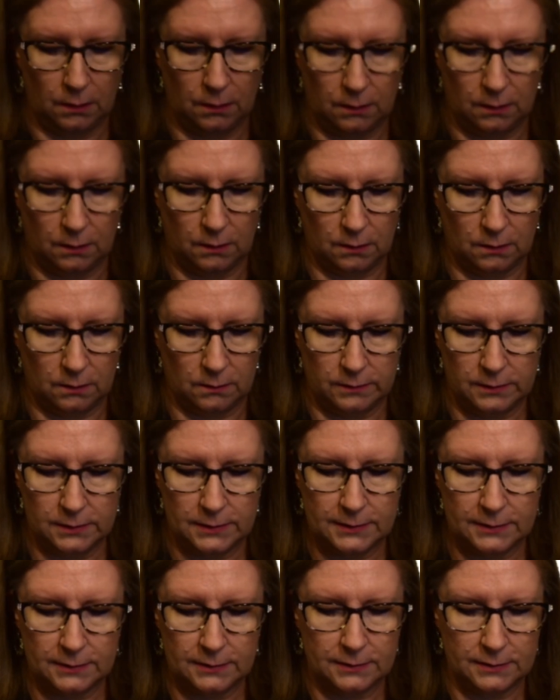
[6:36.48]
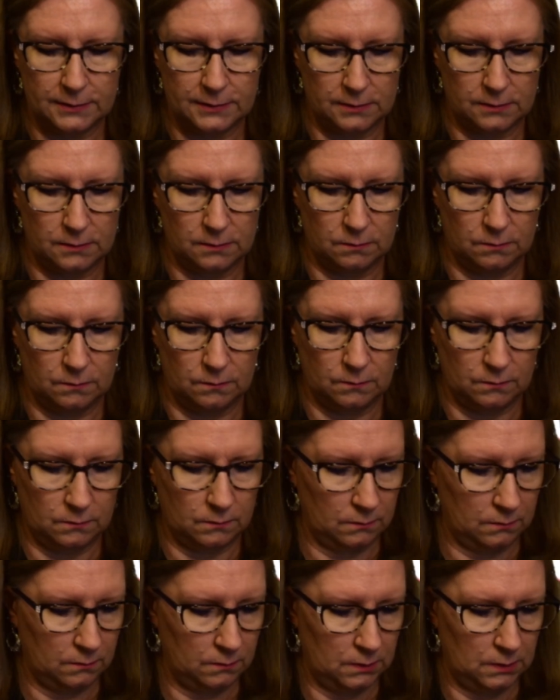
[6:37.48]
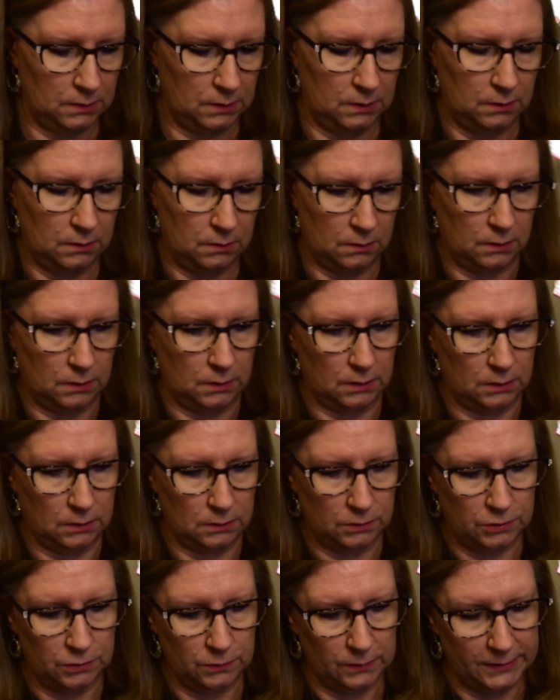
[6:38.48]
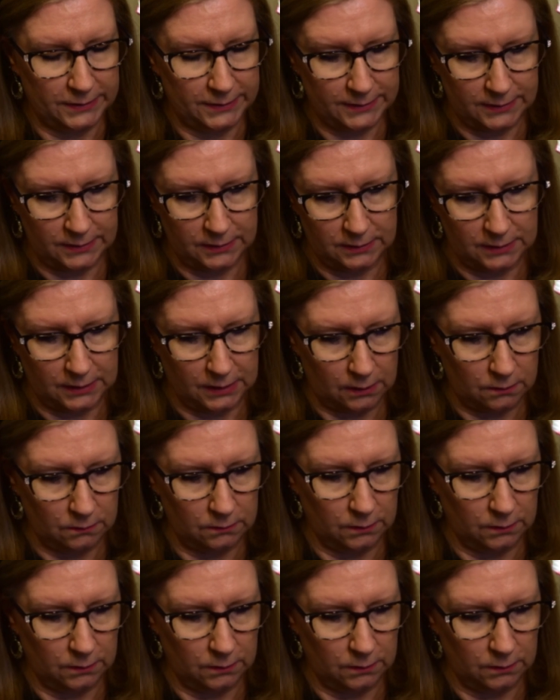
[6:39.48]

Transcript: And this is an interesting deck.